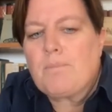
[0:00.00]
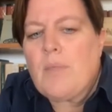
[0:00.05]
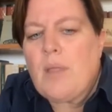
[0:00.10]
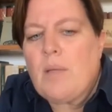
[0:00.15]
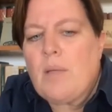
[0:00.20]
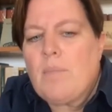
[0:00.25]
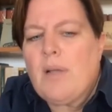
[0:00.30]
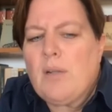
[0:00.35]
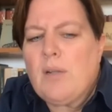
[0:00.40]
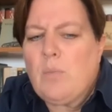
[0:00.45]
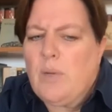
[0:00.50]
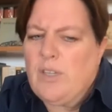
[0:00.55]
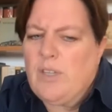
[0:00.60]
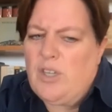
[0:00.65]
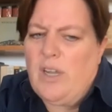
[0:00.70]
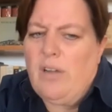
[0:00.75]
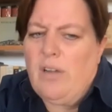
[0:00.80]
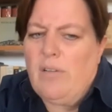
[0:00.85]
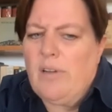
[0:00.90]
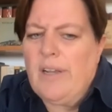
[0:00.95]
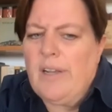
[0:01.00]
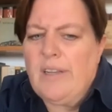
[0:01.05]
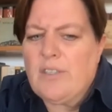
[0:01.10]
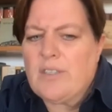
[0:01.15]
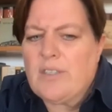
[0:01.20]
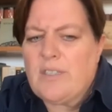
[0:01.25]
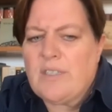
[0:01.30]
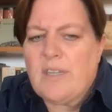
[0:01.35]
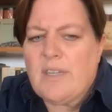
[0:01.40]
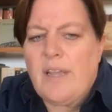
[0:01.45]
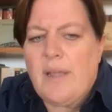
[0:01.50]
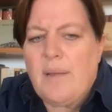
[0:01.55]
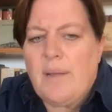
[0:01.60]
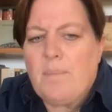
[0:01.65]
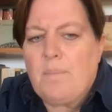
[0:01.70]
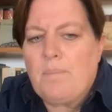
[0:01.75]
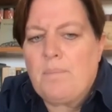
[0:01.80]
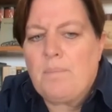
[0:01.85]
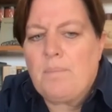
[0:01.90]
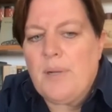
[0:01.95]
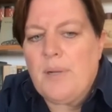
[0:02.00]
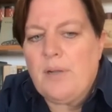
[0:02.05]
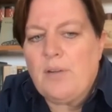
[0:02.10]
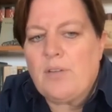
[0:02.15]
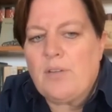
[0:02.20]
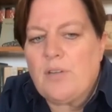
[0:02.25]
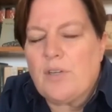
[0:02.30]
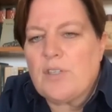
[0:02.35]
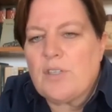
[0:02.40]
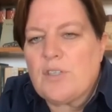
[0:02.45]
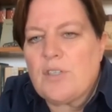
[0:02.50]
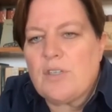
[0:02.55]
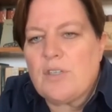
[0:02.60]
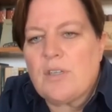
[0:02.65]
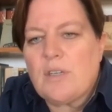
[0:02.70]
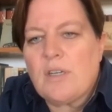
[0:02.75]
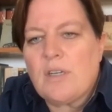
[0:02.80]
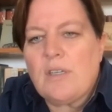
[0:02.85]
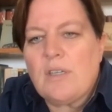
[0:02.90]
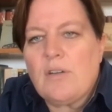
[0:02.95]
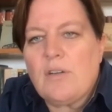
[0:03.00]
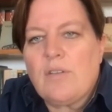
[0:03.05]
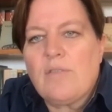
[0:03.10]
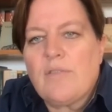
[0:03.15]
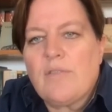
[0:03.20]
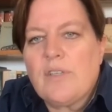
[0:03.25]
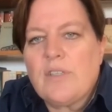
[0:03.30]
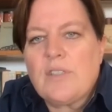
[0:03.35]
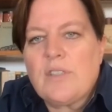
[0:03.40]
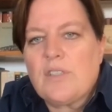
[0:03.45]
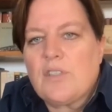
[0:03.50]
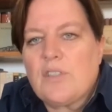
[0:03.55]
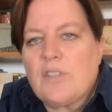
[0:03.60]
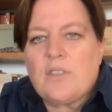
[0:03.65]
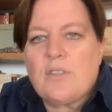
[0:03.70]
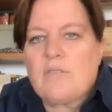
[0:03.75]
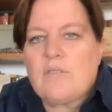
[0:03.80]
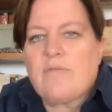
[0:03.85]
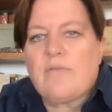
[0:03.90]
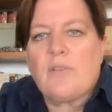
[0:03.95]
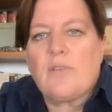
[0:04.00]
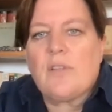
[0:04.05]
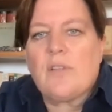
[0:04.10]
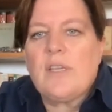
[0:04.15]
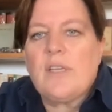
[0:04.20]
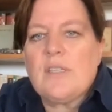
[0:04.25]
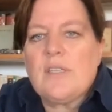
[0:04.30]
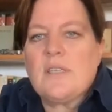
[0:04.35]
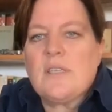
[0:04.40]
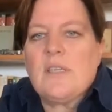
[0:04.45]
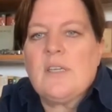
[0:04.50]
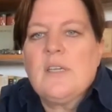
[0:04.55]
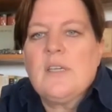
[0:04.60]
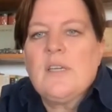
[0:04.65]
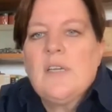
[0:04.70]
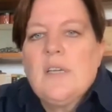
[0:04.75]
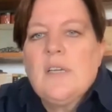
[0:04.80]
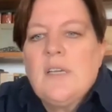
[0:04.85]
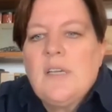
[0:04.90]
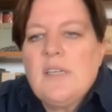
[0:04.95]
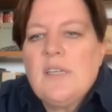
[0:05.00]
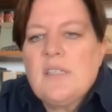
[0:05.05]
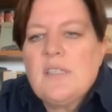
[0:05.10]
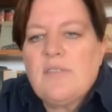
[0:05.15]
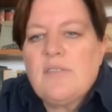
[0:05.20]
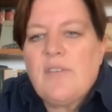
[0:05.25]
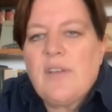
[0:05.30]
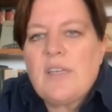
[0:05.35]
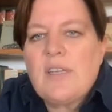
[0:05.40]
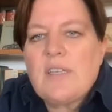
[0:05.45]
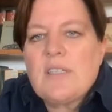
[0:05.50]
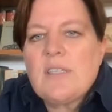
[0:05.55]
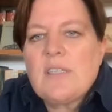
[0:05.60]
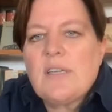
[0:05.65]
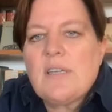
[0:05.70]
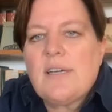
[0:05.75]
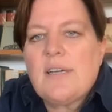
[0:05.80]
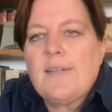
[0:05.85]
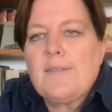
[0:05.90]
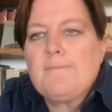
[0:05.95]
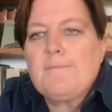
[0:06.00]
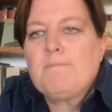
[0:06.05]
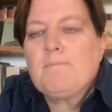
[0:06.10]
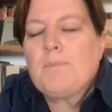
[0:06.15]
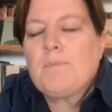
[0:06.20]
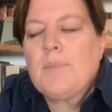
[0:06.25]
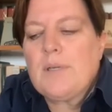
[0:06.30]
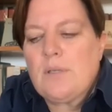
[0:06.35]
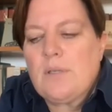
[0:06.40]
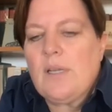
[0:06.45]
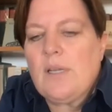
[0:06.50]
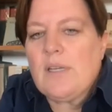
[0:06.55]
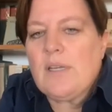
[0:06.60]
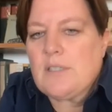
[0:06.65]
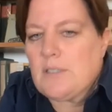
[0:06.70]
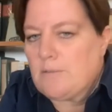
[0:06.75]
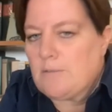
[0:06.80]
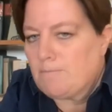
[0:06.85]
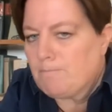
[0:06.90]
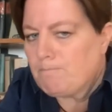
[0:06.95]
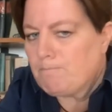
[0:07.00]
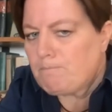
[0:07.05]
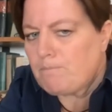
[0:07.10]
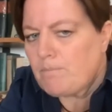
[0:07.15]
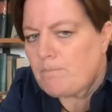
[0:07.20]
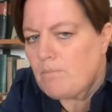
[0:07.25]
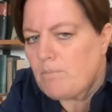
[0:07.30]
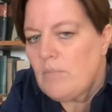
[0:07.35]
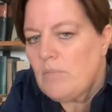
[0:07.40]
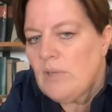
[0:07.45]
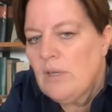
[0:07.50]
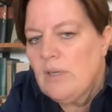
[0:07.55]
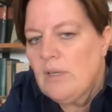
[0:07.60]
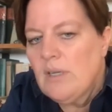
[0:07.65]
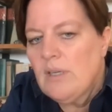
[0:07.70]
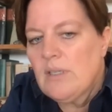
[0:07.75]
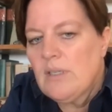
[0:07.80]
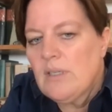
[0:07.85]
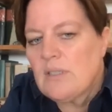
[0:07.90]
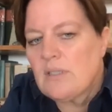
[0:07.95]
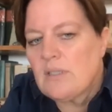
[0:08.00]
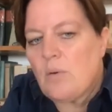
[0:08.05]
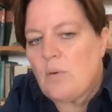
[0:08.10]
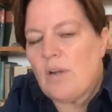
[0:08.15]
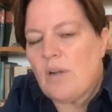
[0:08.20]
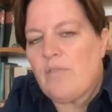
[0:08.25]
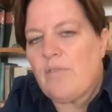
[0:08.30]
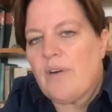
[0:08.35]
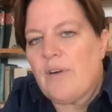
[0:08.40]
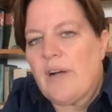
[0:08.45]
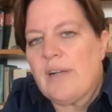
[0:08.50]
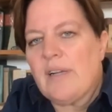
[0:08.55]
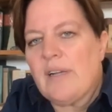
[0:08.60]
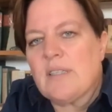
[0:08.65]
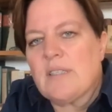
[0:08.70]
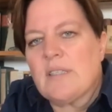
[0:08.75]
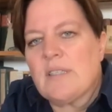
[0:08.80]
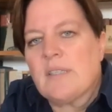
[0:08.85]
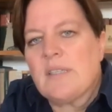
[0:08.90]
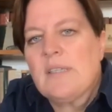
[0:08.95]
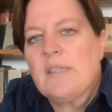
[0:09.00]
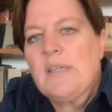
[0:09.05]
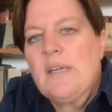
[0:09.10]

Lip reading: but we generally just say Pinotage, Circa, non-vintage, just for the easy fix. But yes, it is qualified as a